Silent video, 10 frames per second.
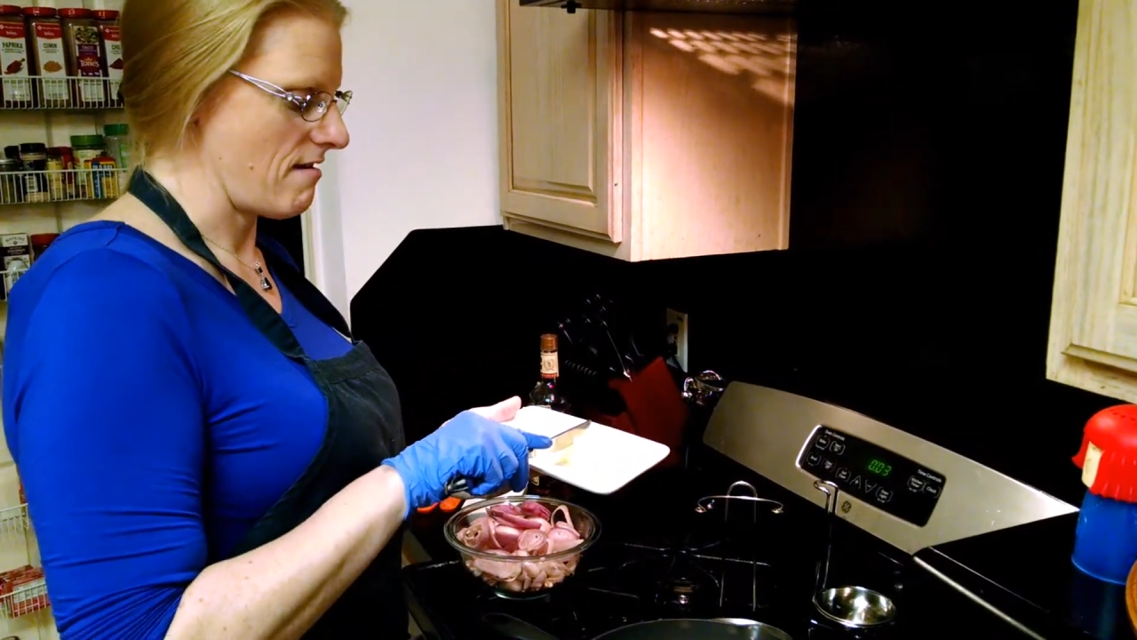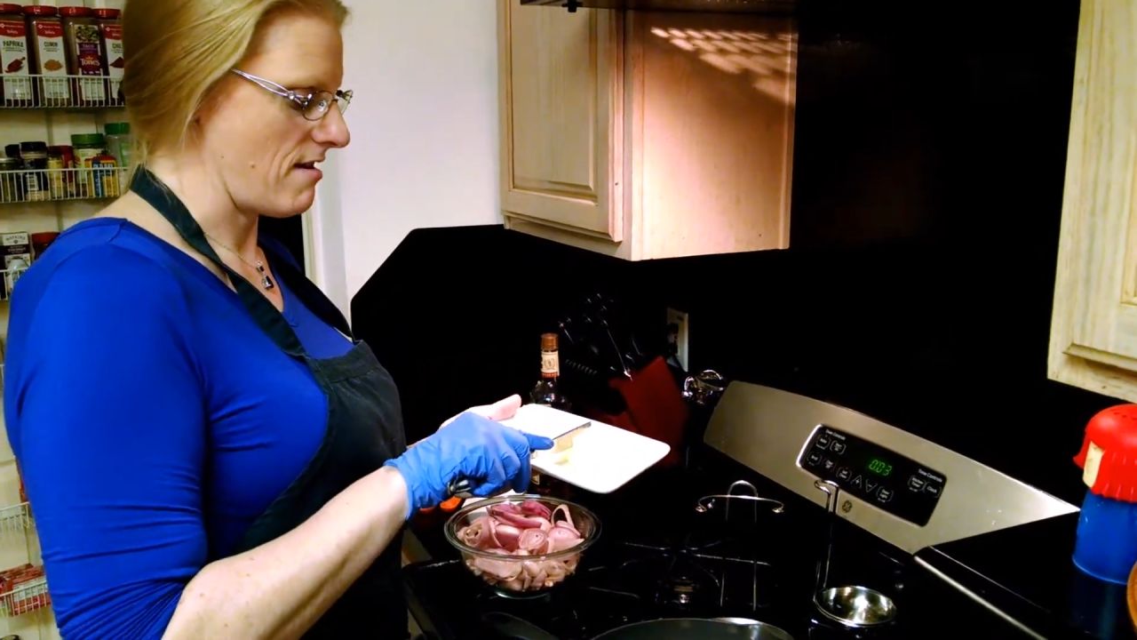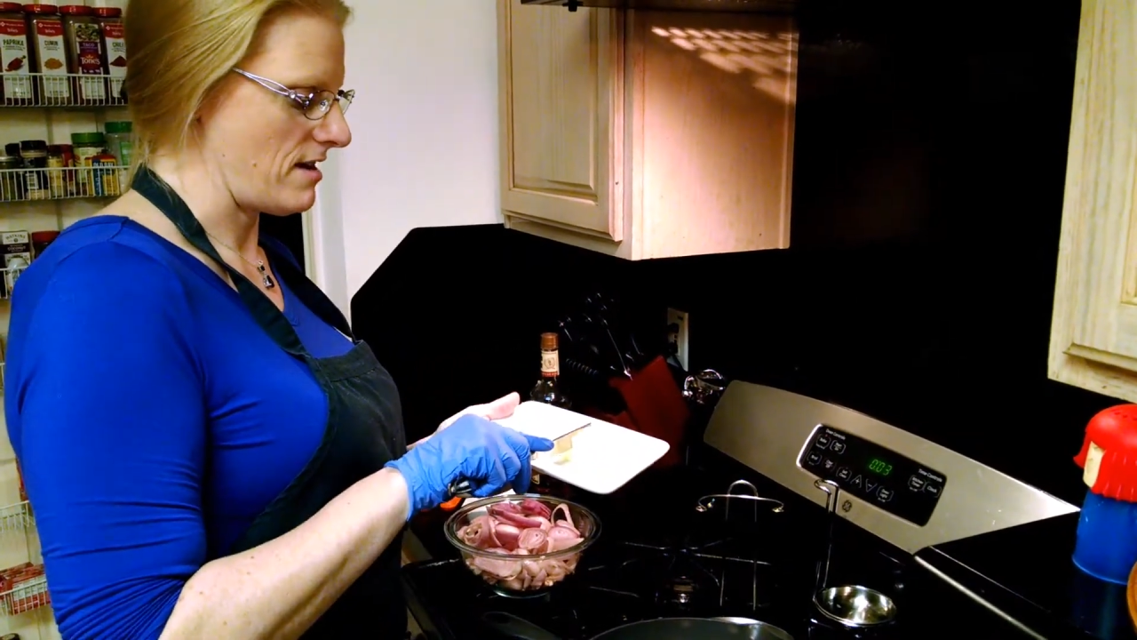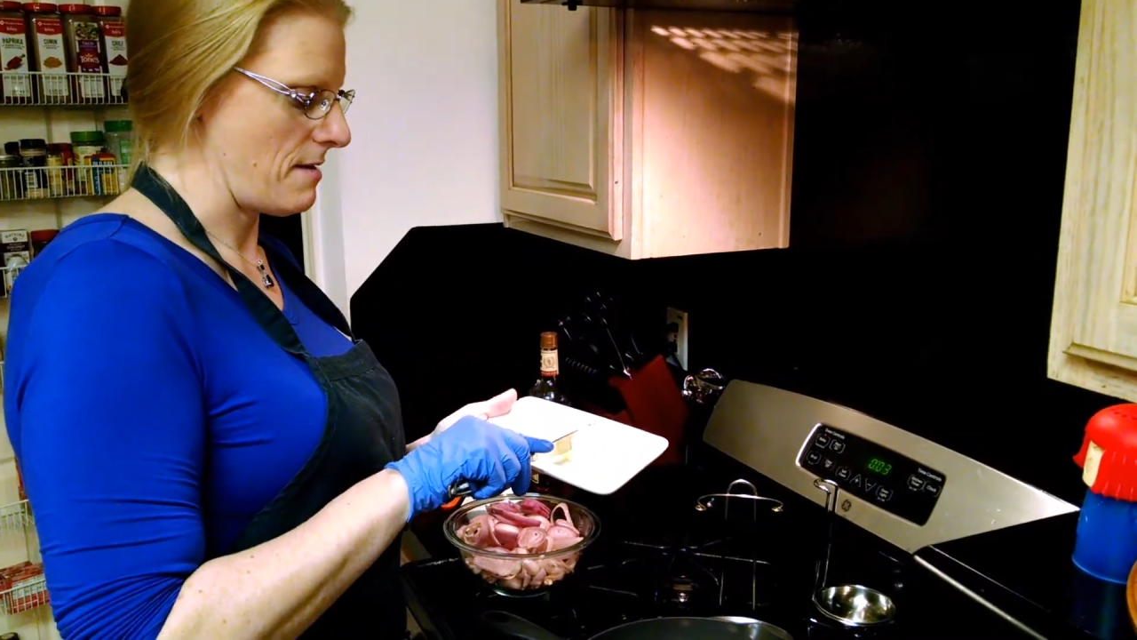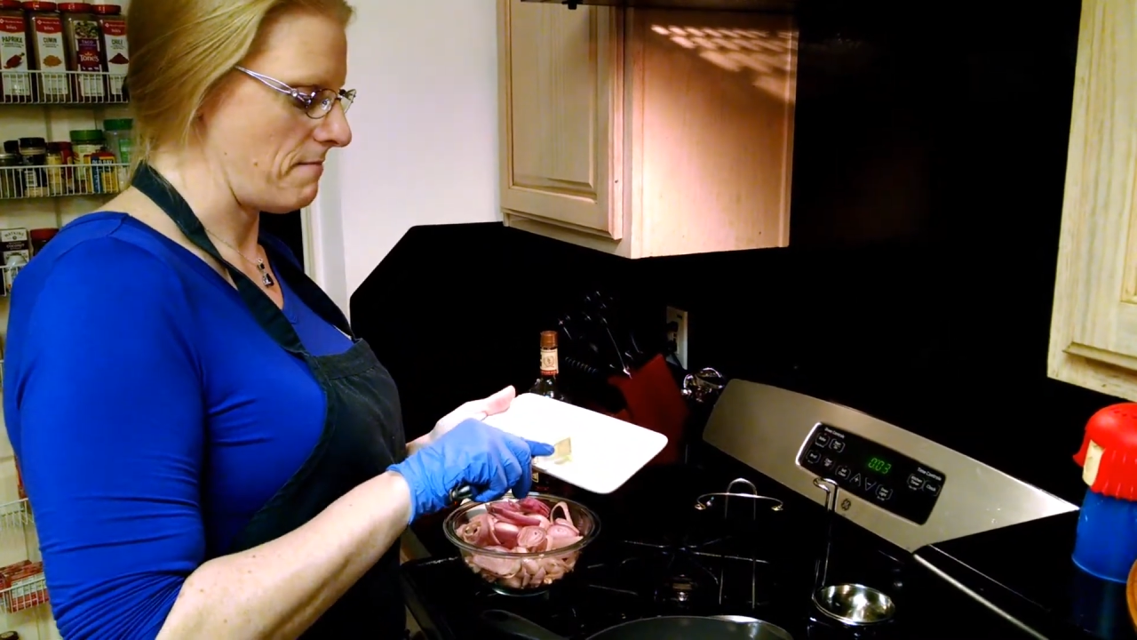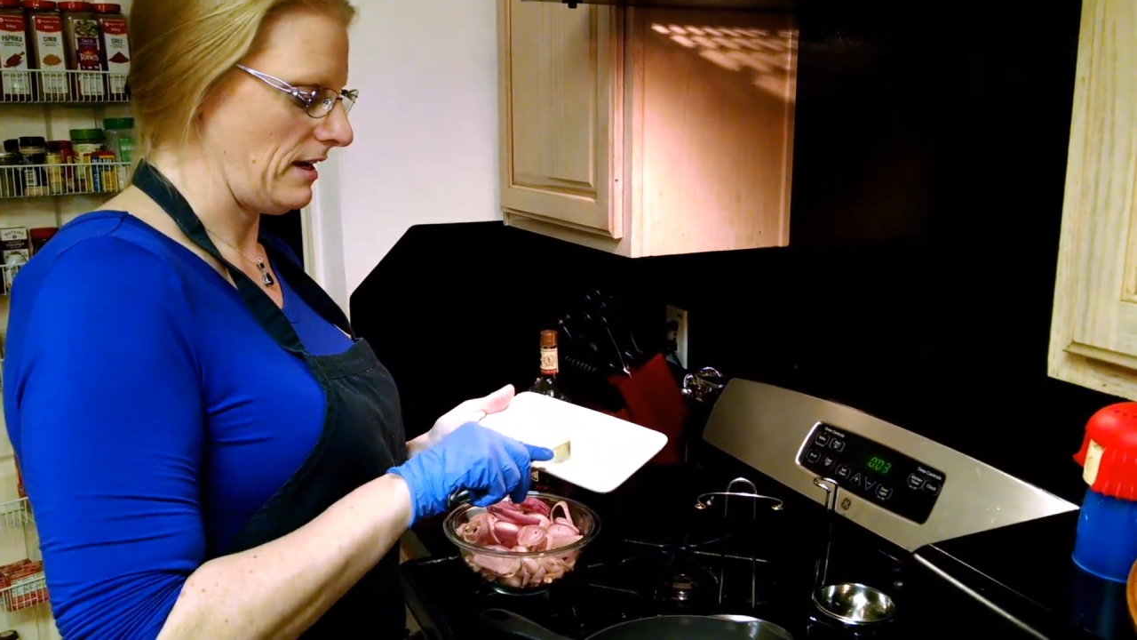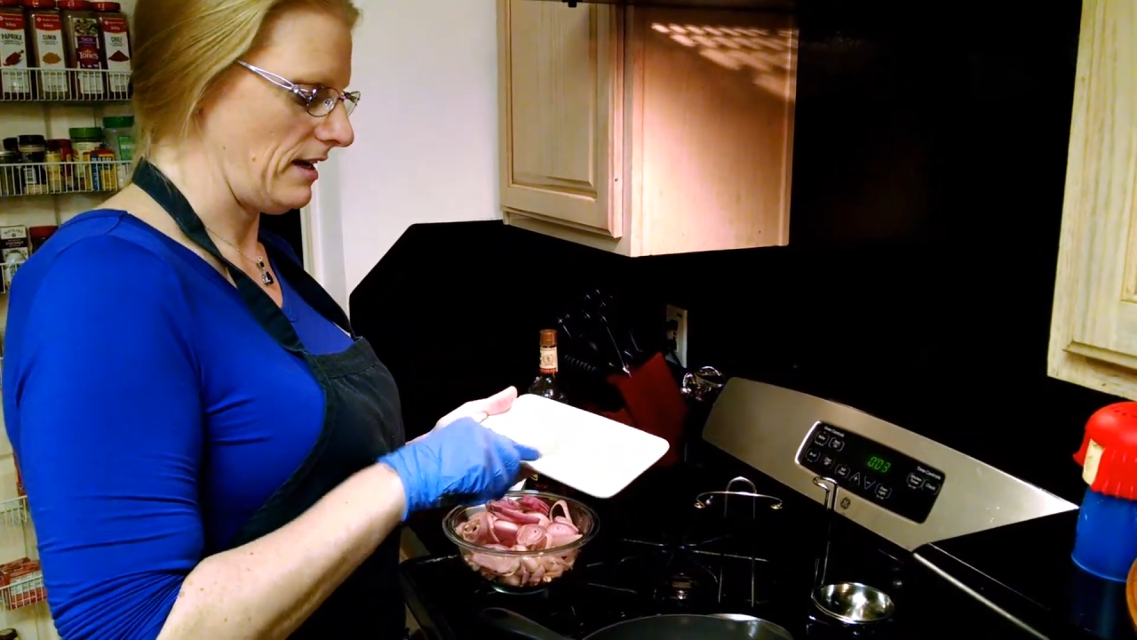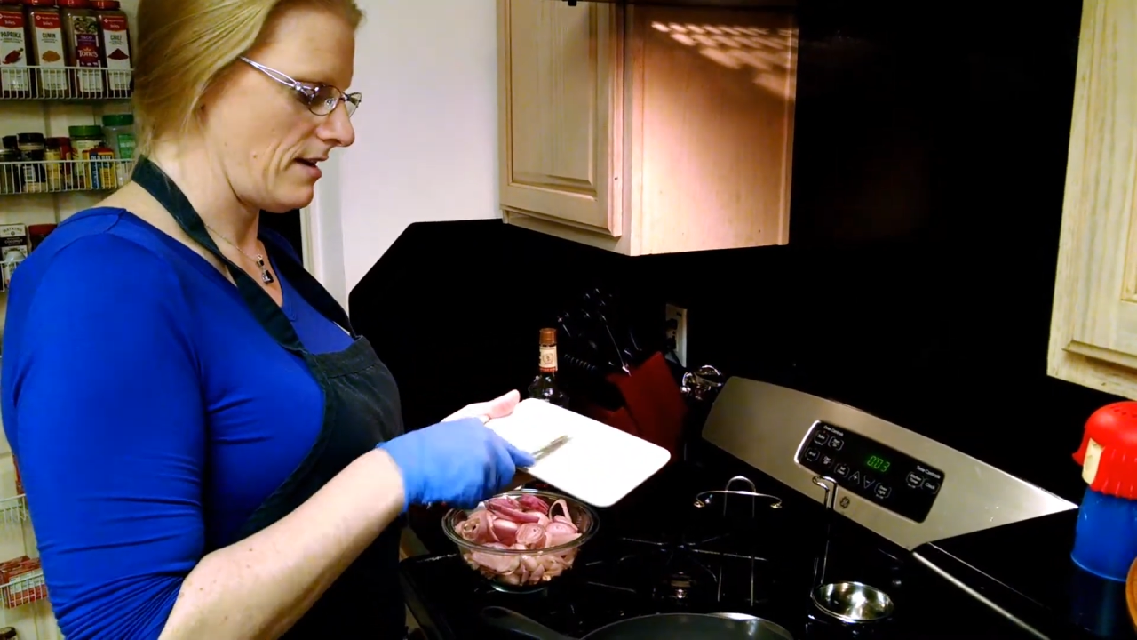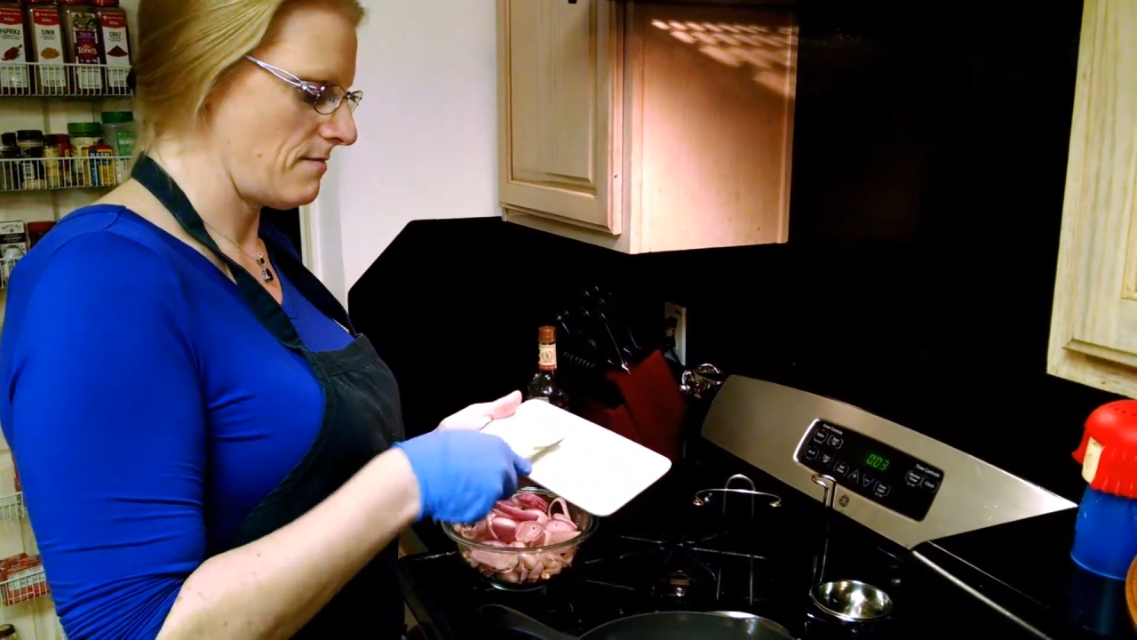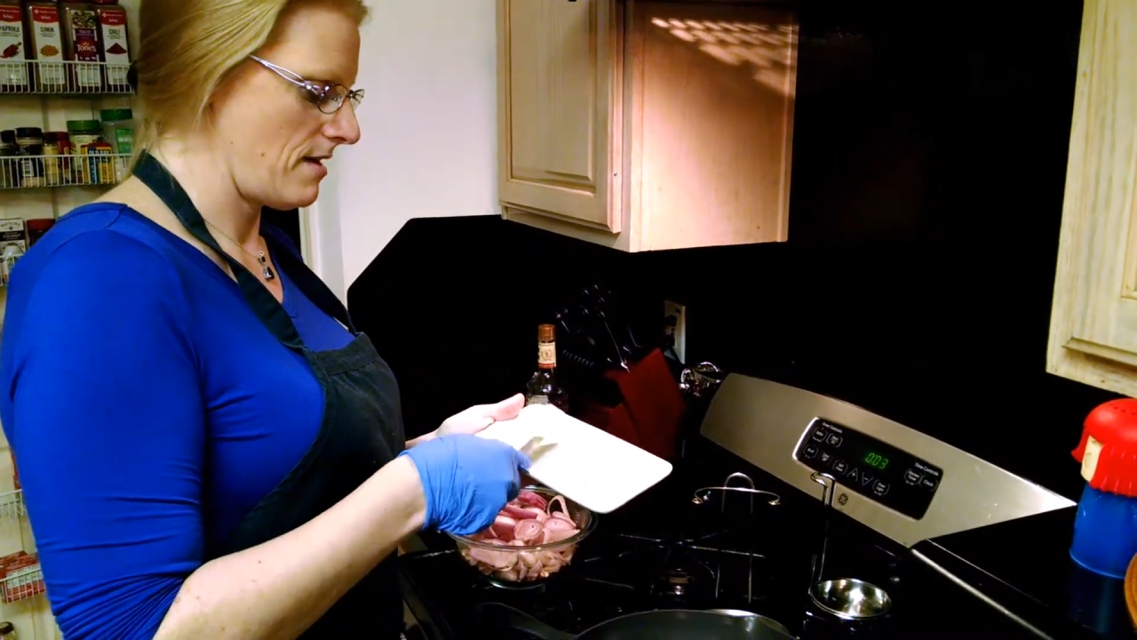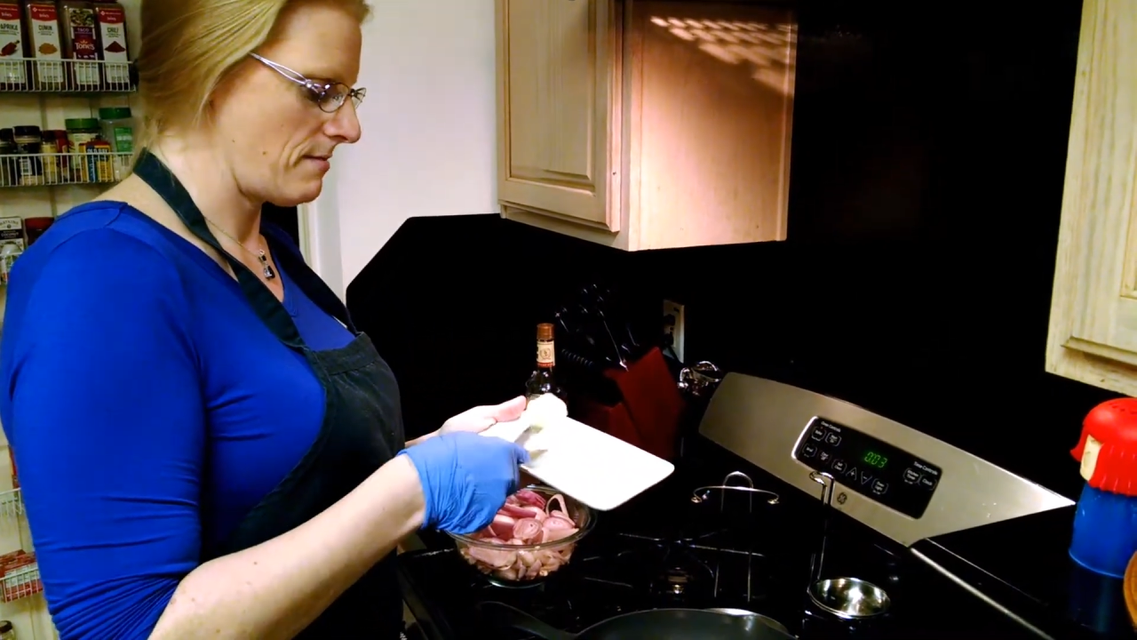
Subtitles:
on medium.